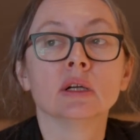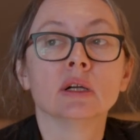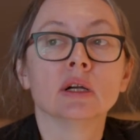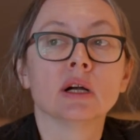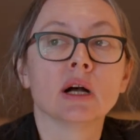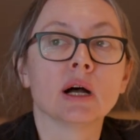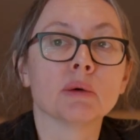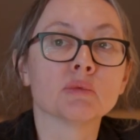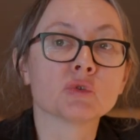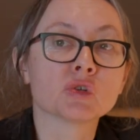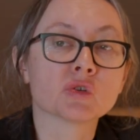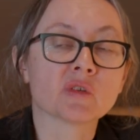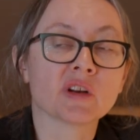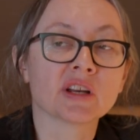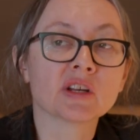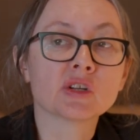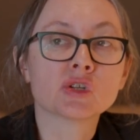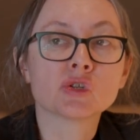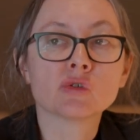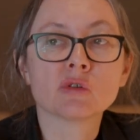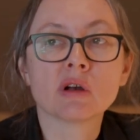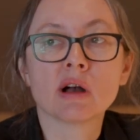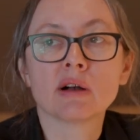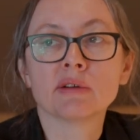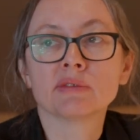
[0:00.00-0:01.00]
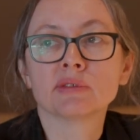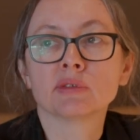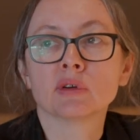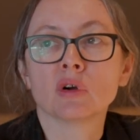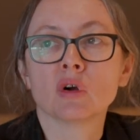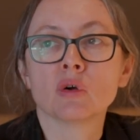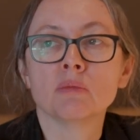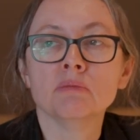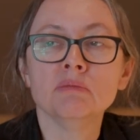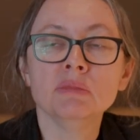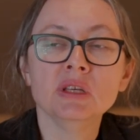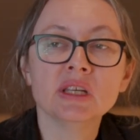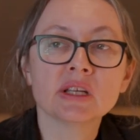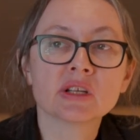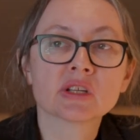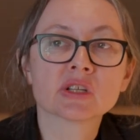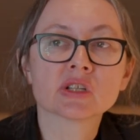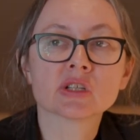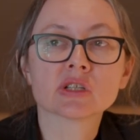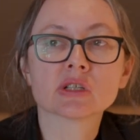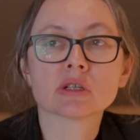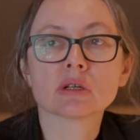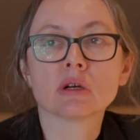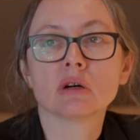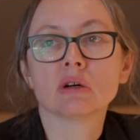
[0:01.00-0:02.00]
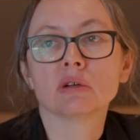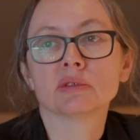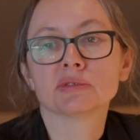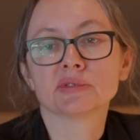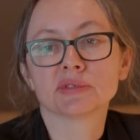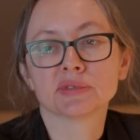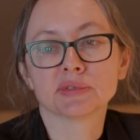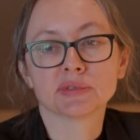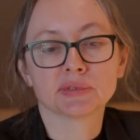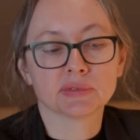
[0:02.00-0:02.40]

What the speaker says: I'm trying to have a mix of